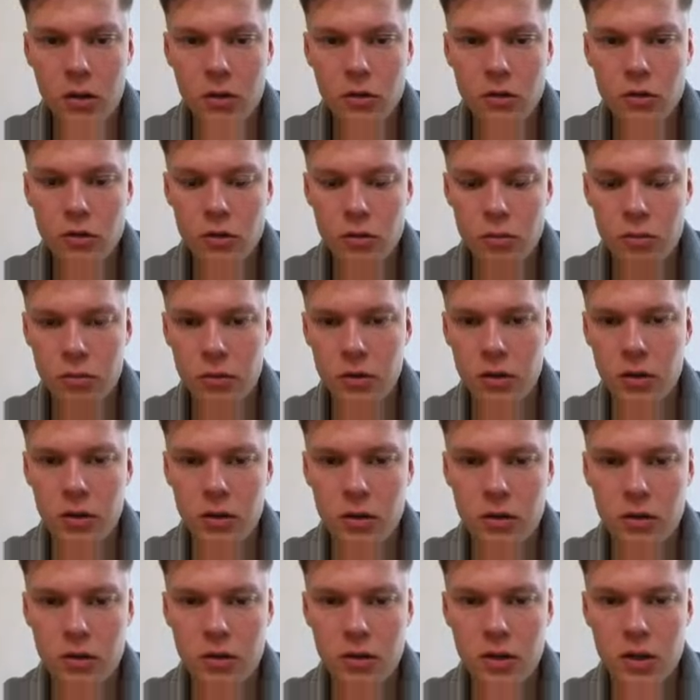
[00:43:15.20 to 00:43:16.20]
should be
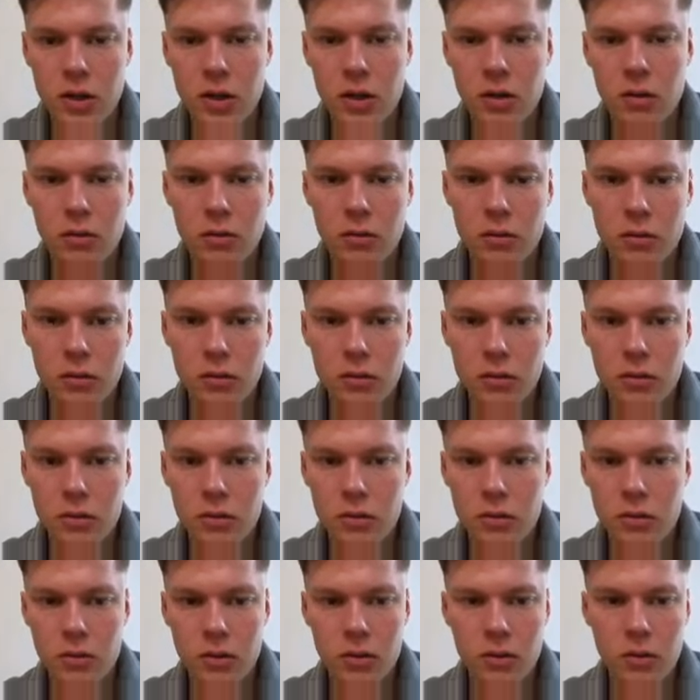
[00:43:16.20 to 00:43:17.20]
down
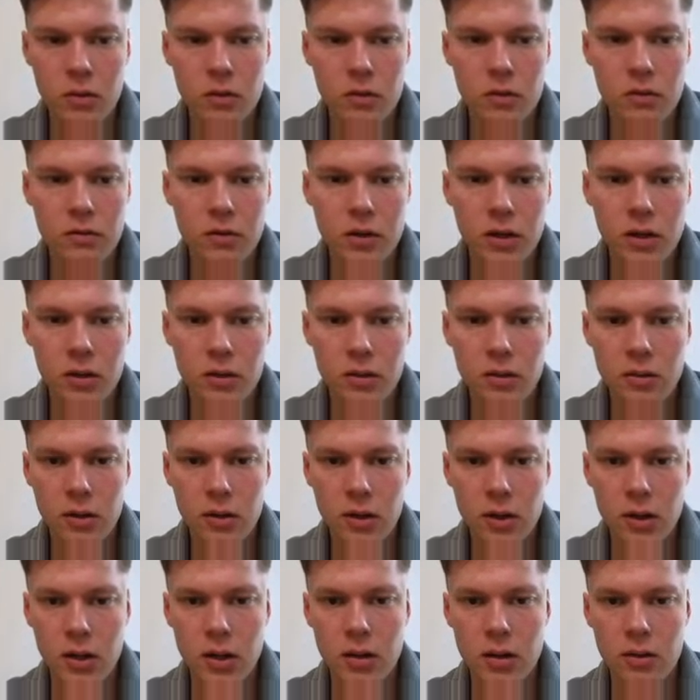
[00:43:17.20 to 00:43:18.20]
in this file,
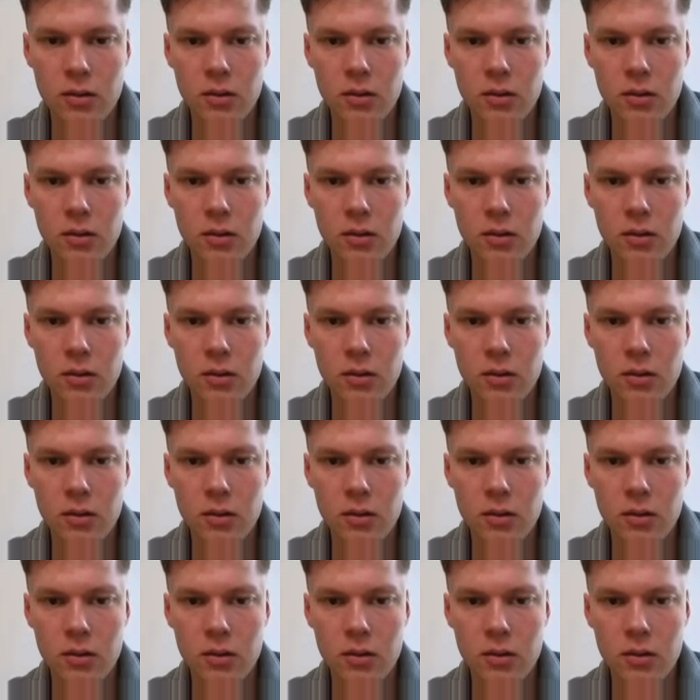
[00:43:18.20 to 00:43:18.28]
yeah.